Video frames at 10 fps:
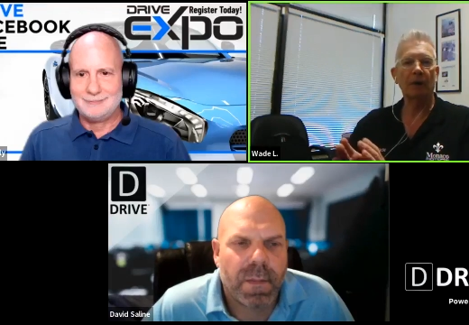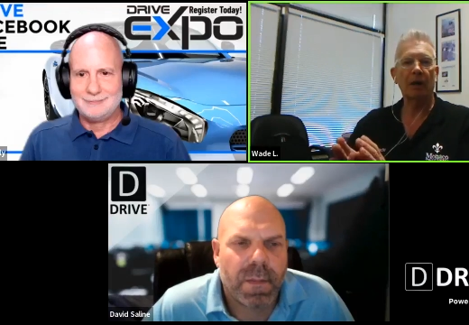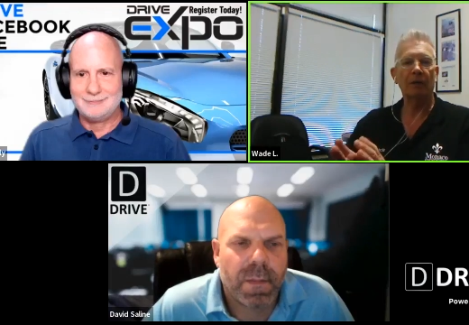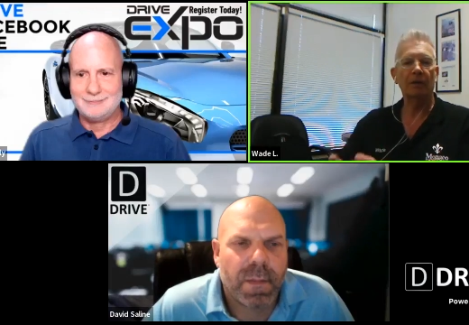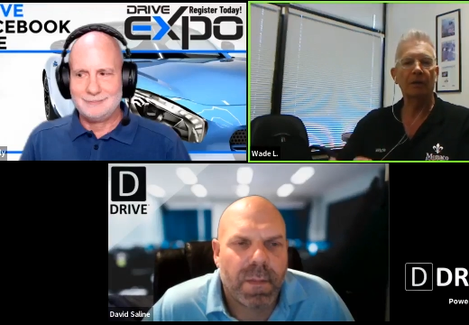
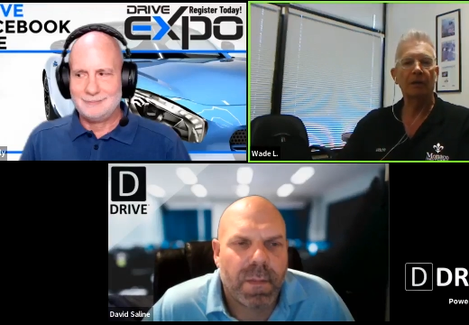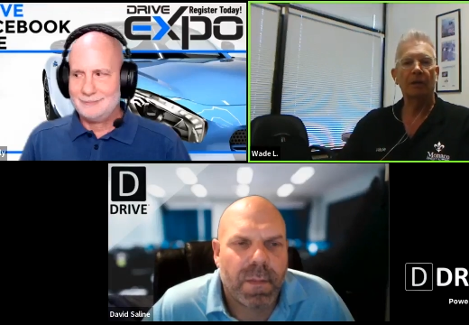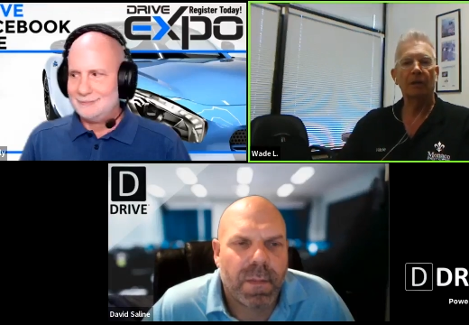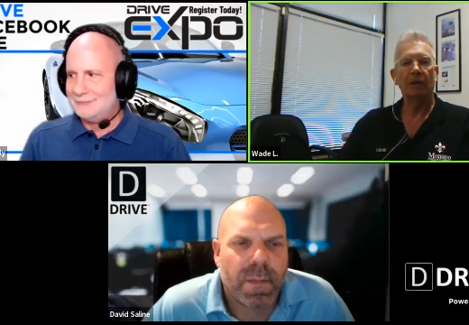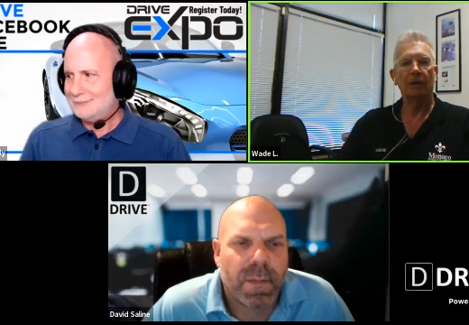Speaker 1: about,
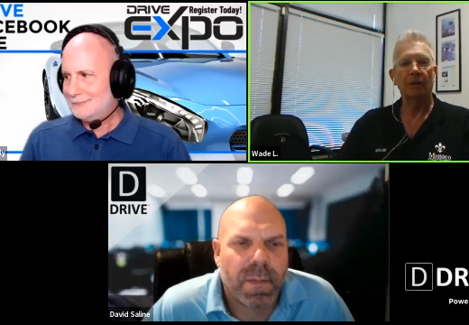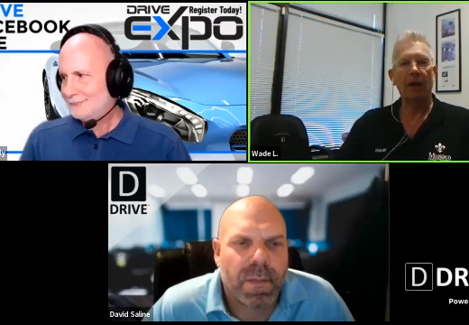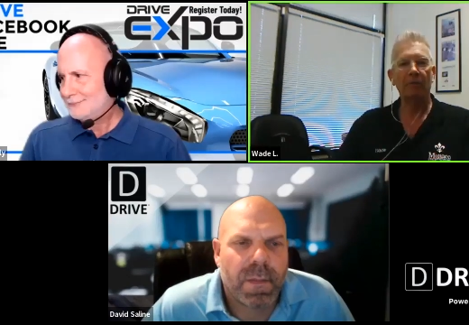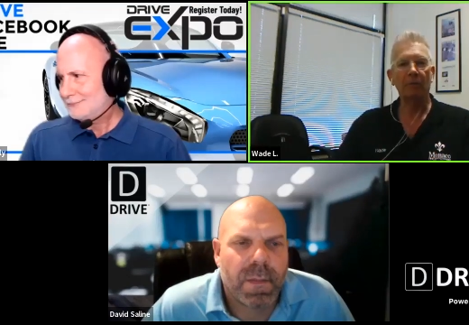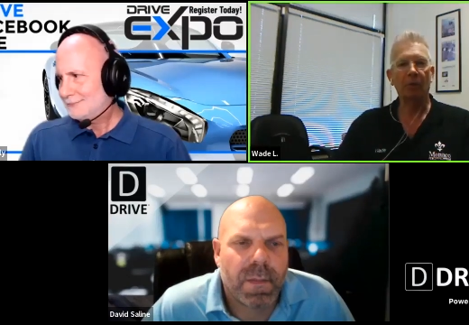you know,
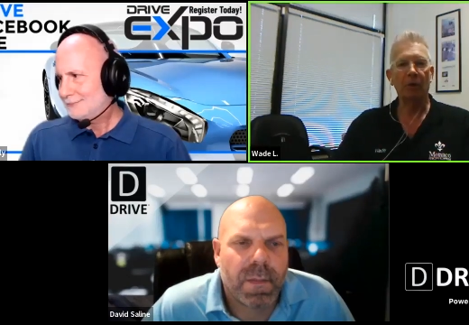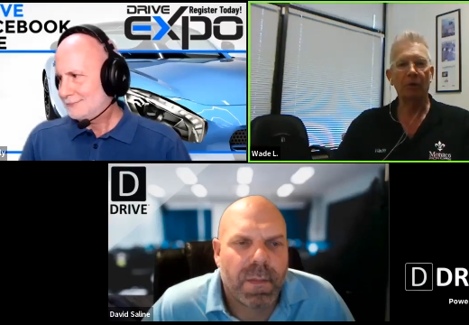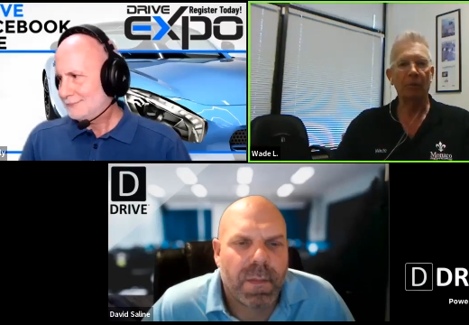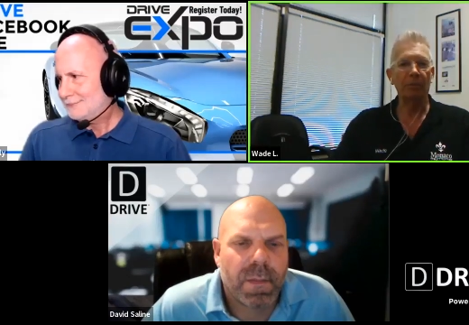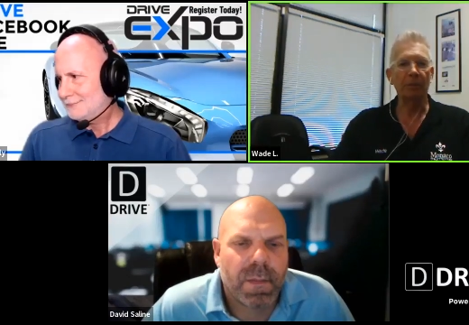having
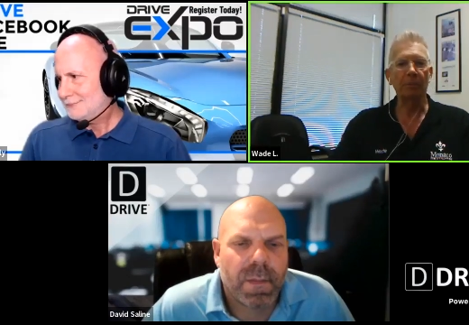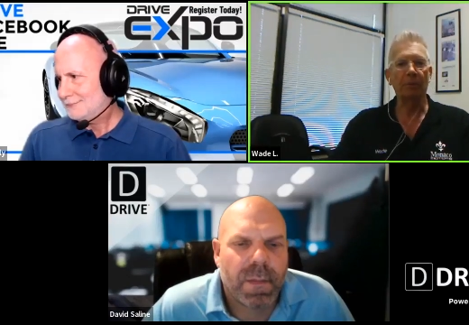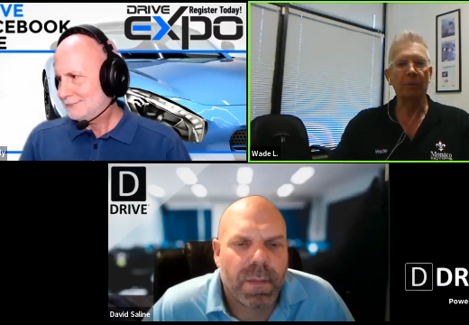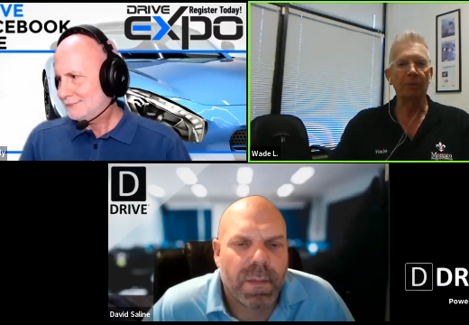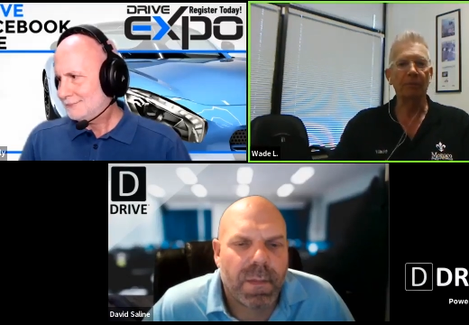multiple
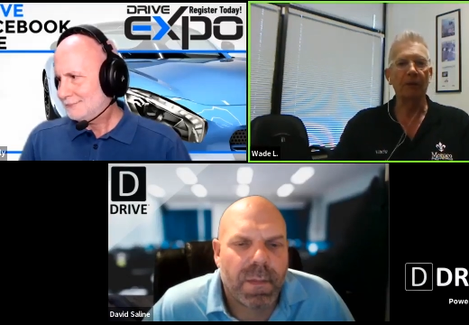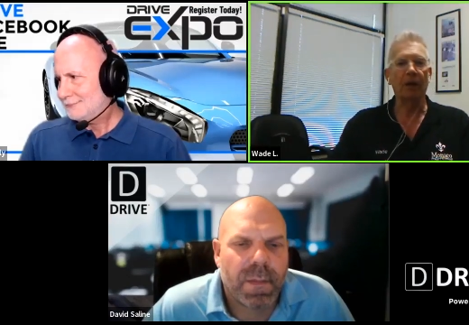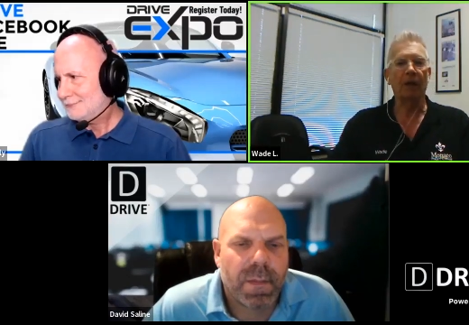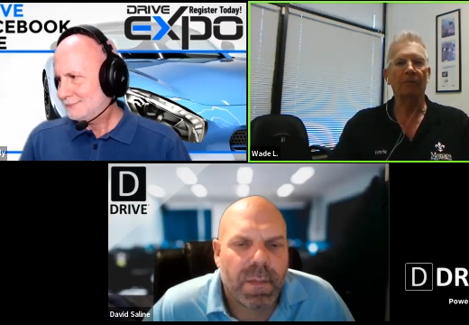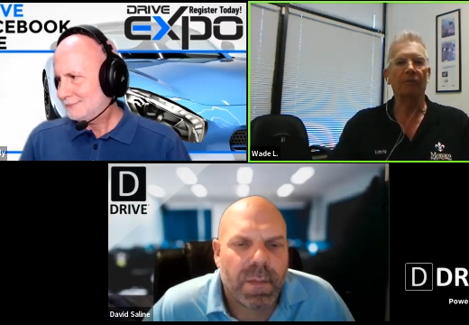people in the front
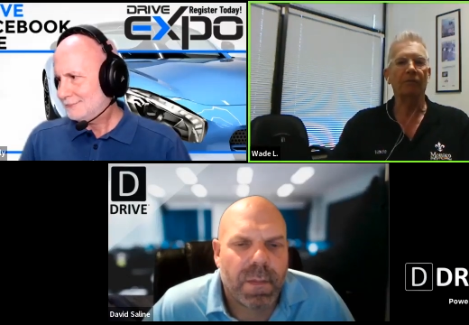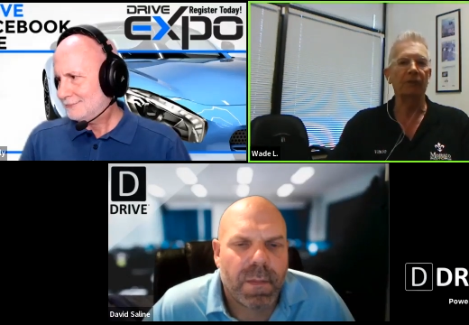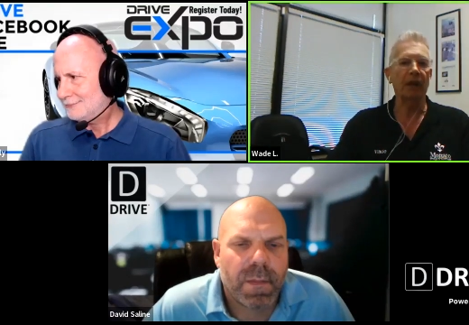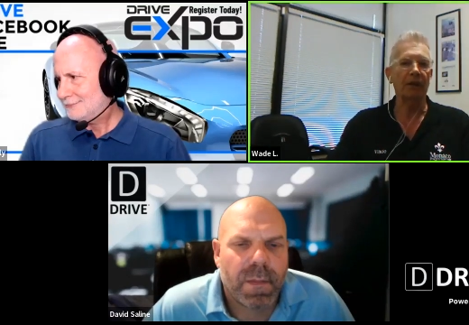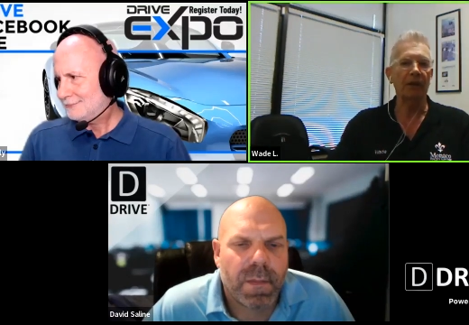office
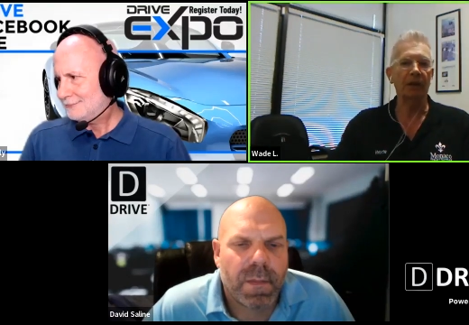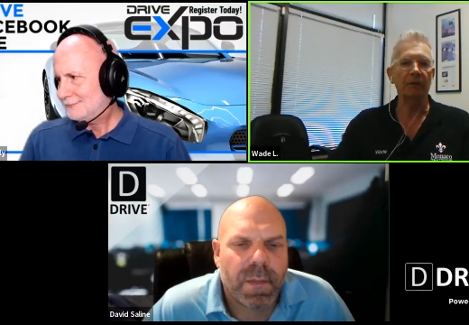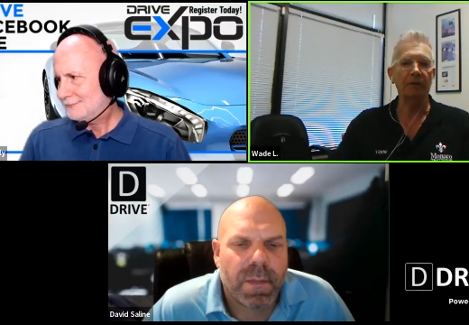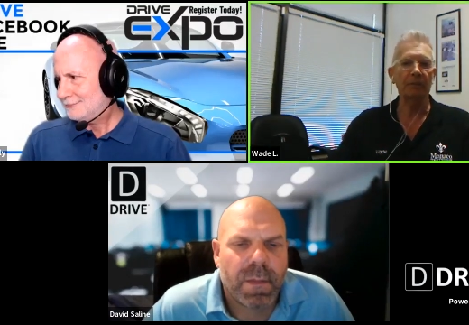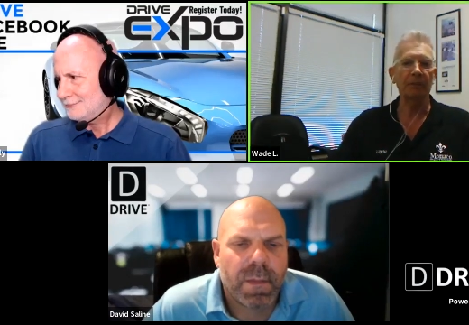and how to
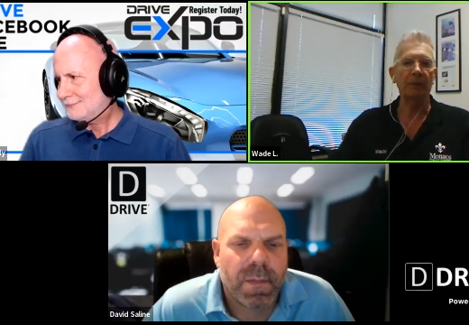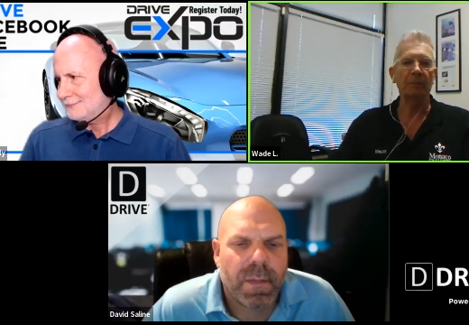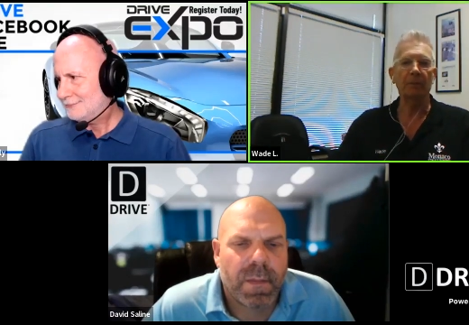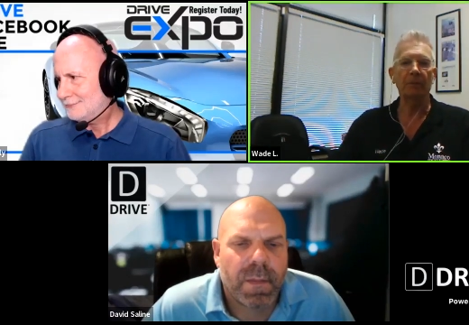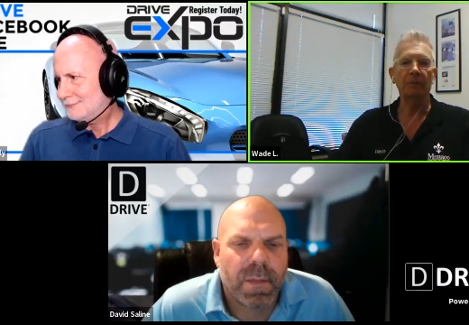handle the
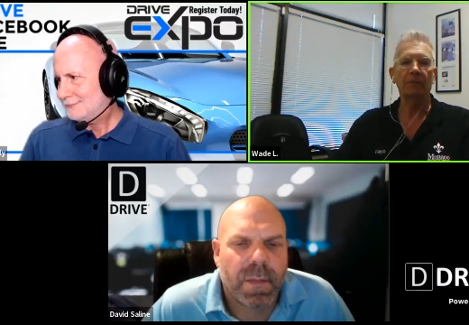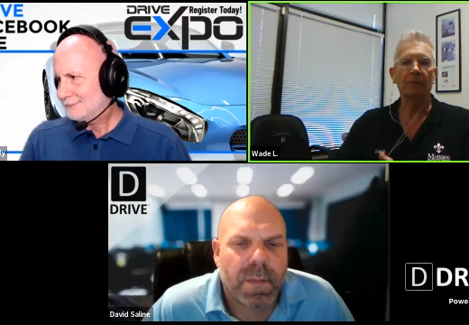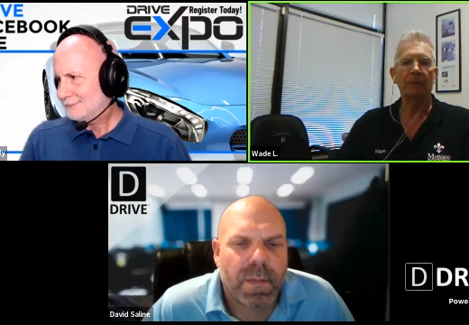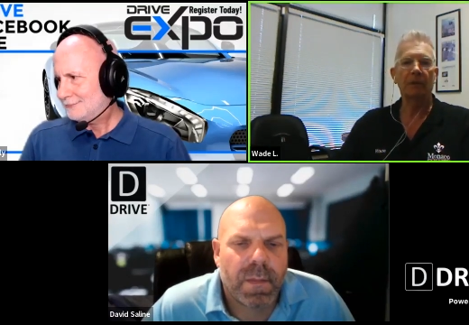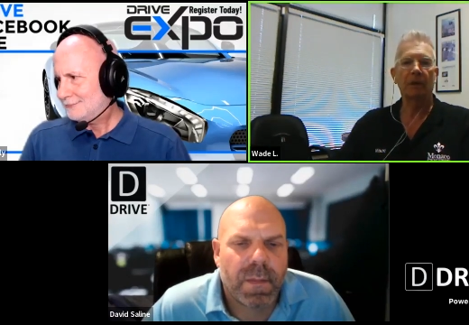people
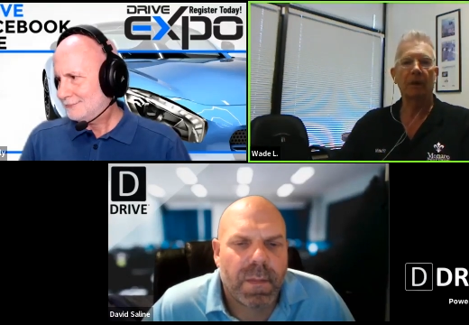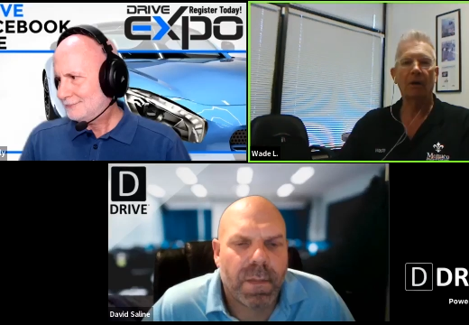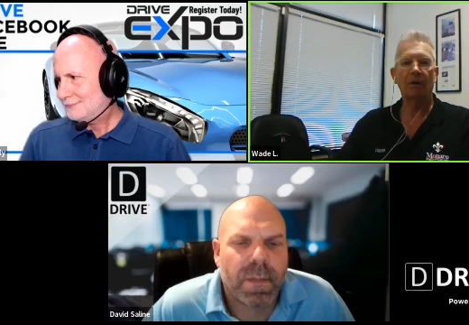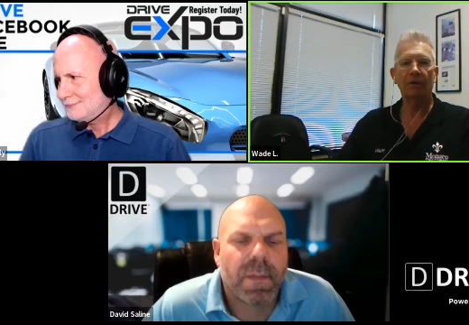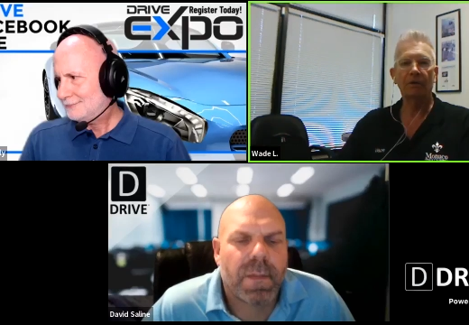
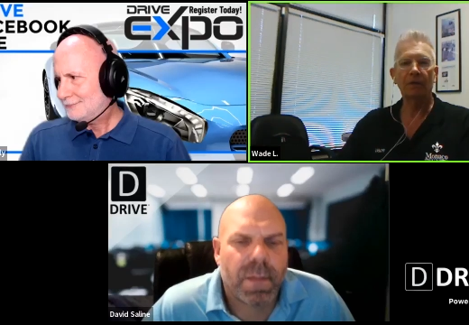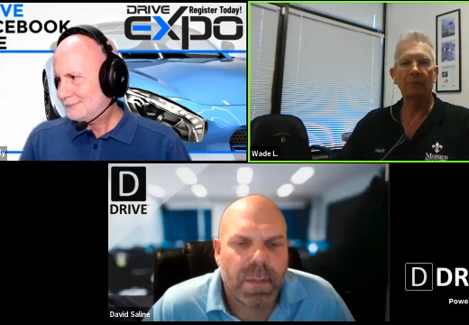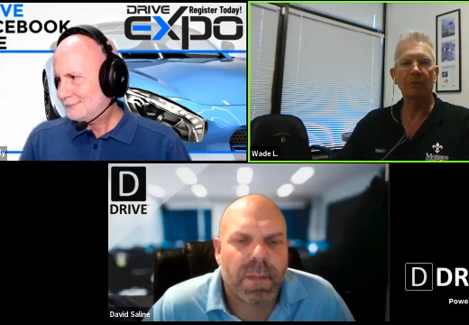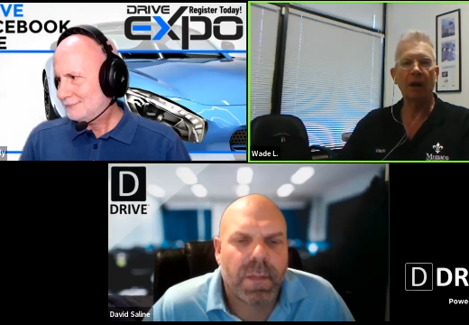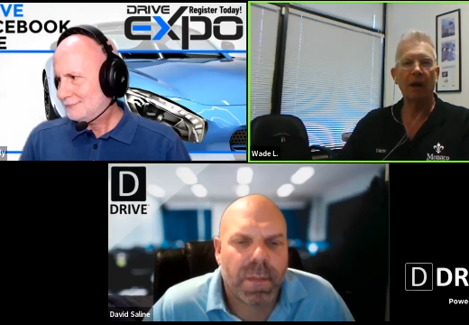all at the
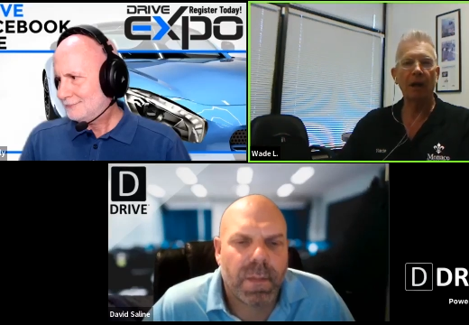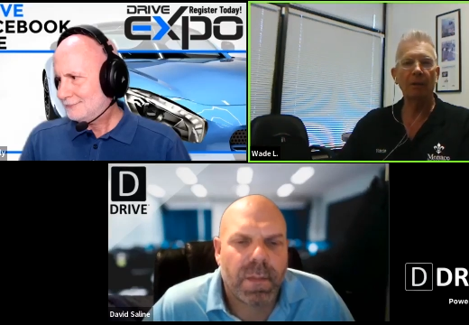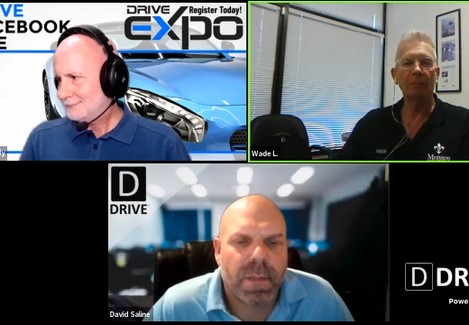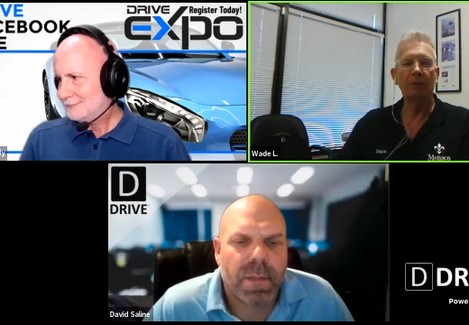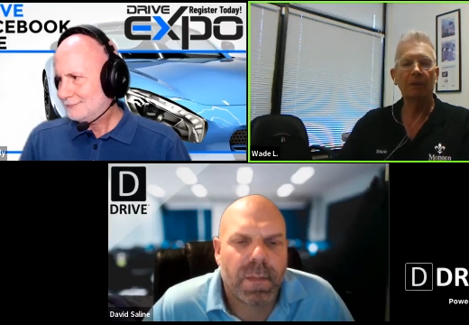same
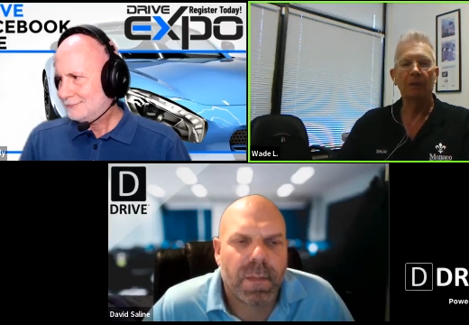time,